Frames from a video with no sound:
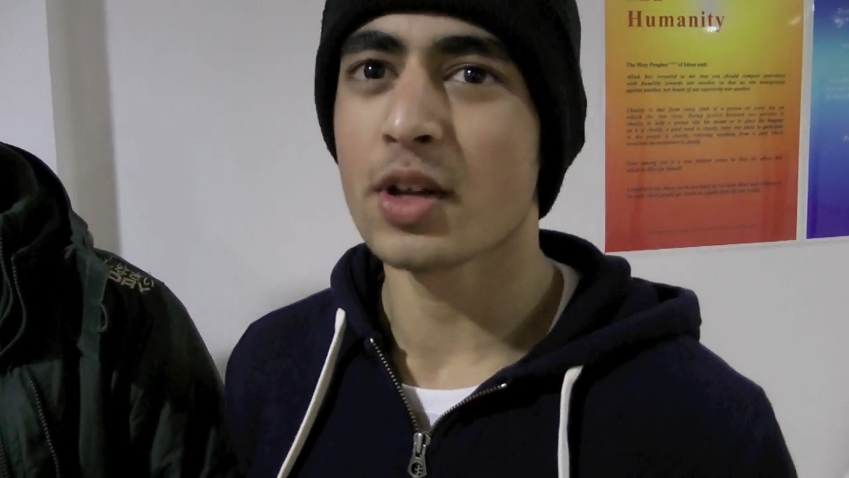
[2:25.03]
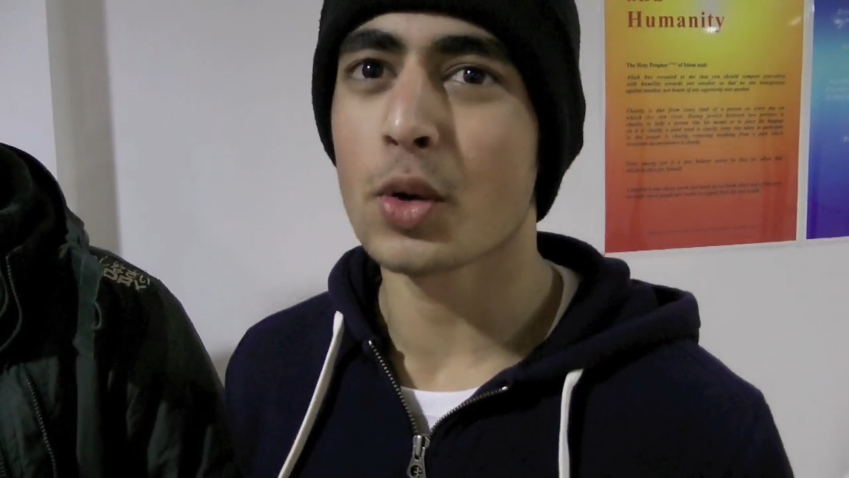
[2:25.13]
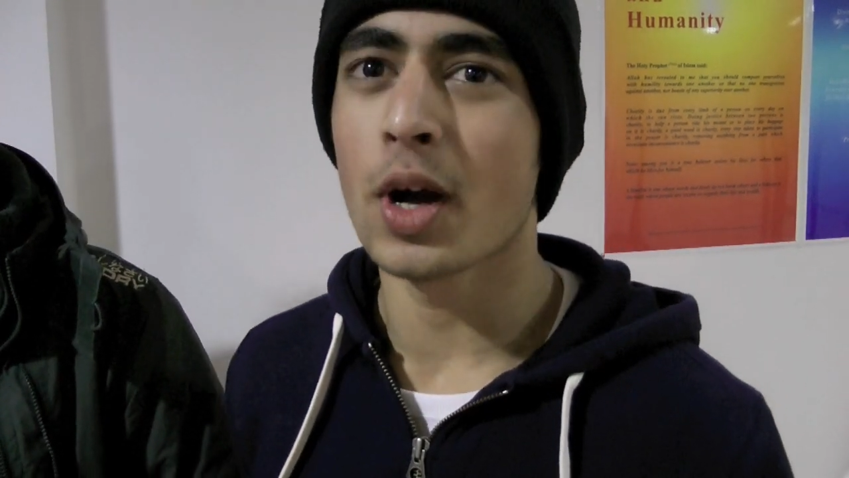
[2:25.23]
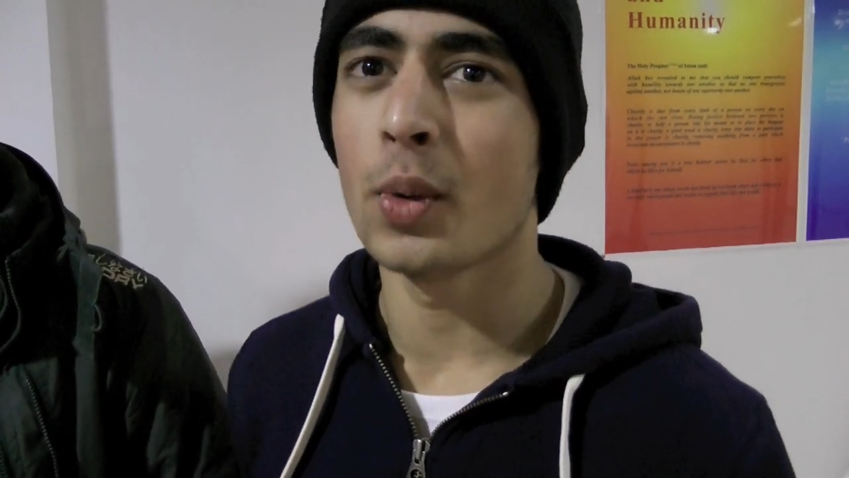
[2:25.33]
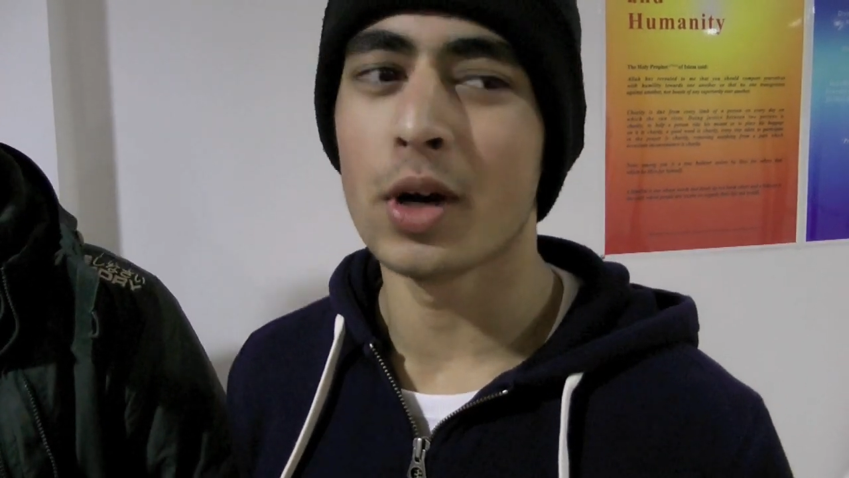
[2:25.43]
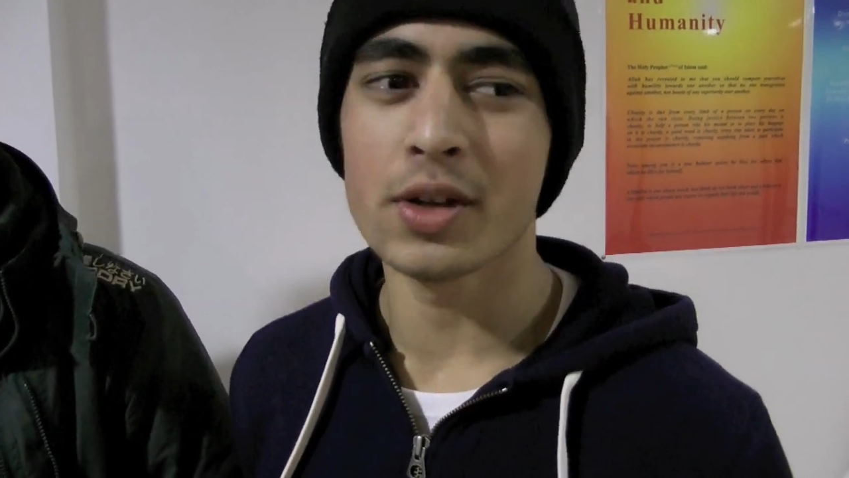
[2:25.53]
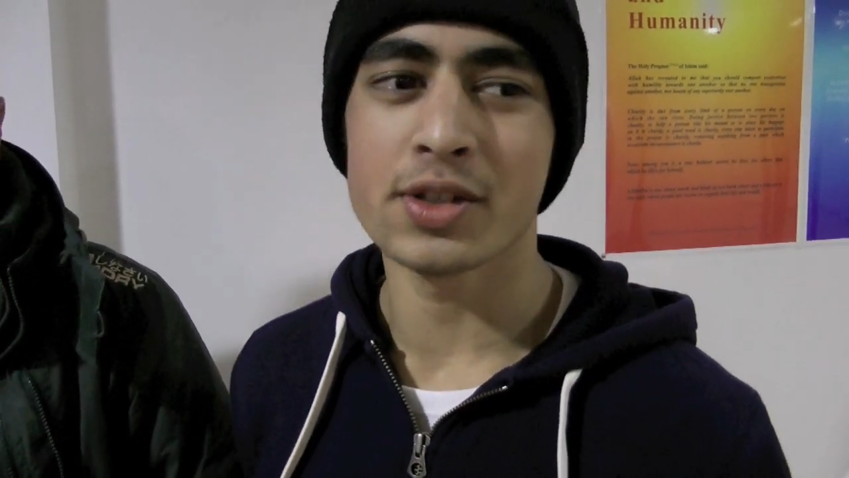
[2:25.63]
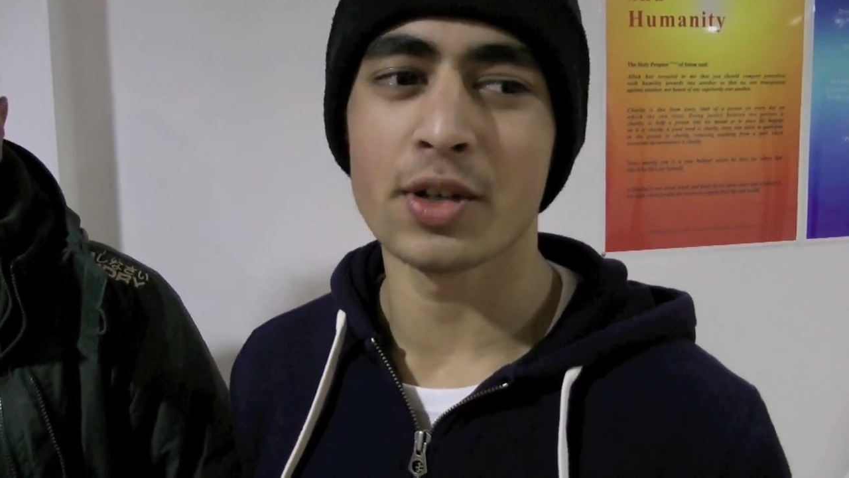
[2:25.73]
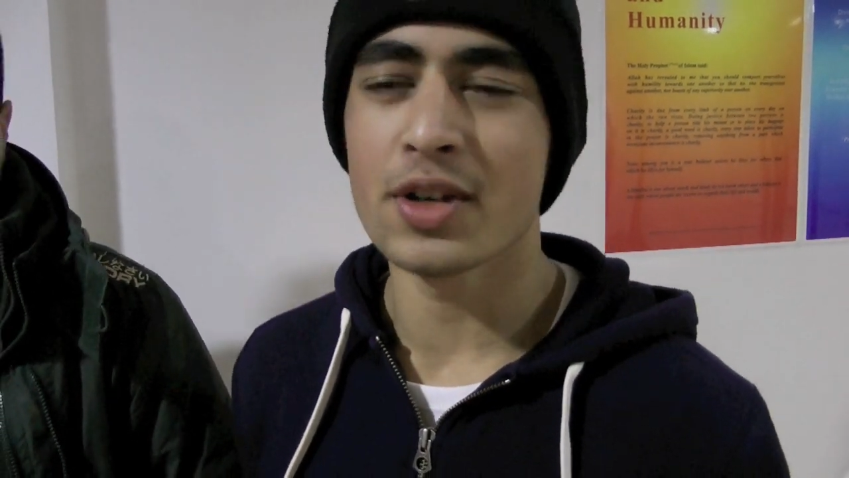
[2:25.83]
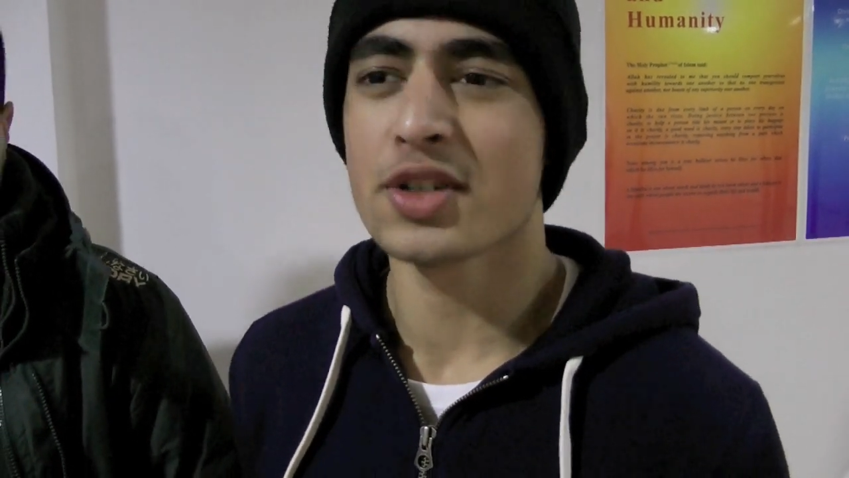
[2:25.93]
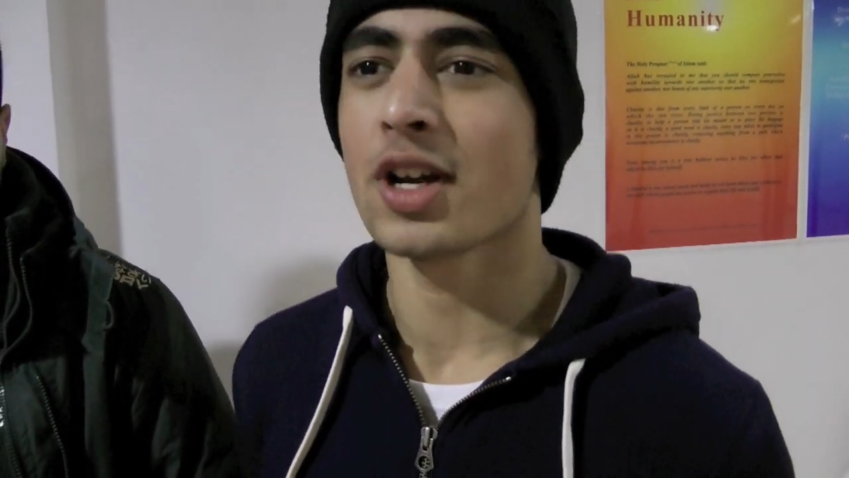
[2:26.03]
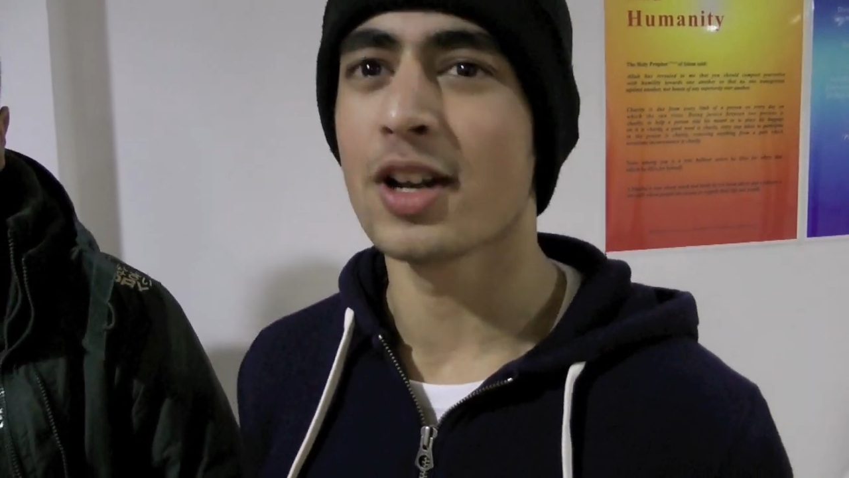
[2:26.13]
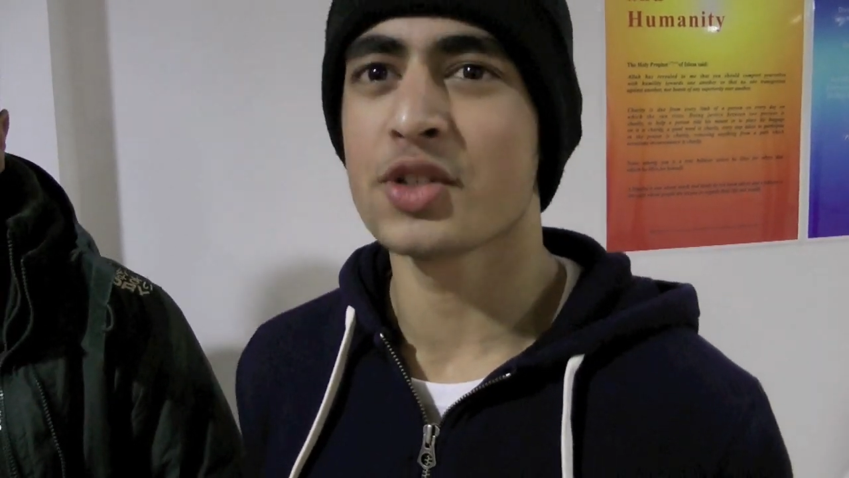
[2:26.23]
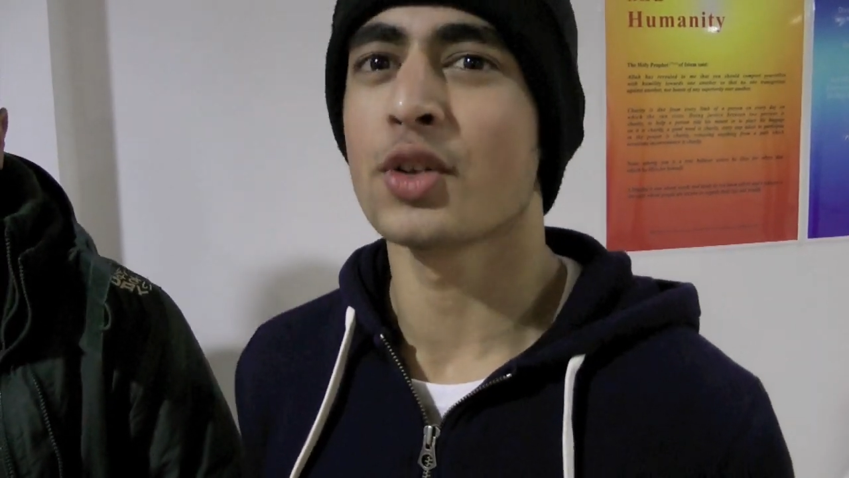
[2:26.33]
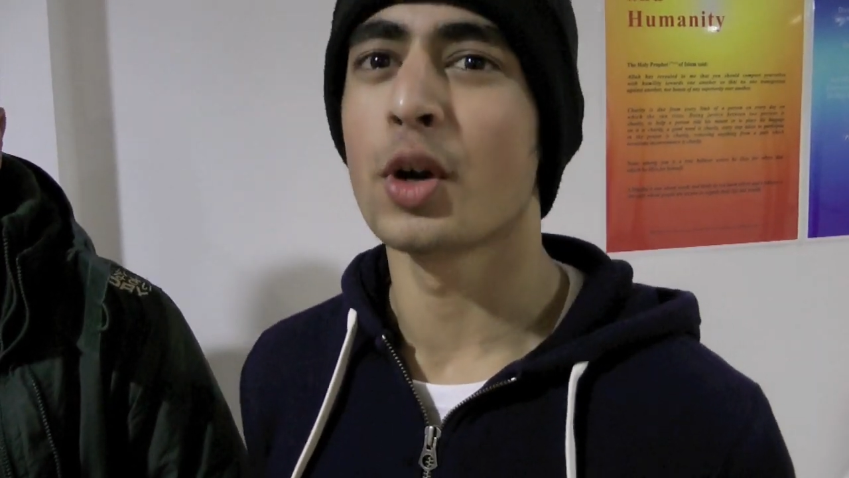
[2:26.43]
other quite well, so
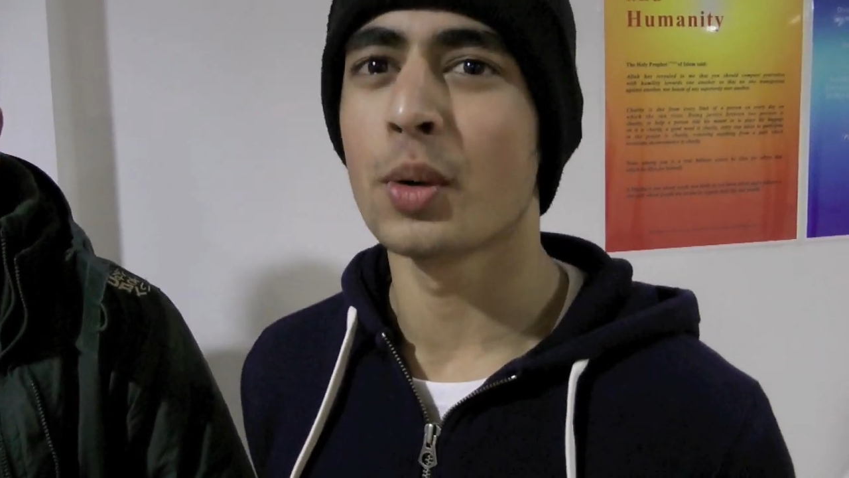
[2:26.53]
inshallah it should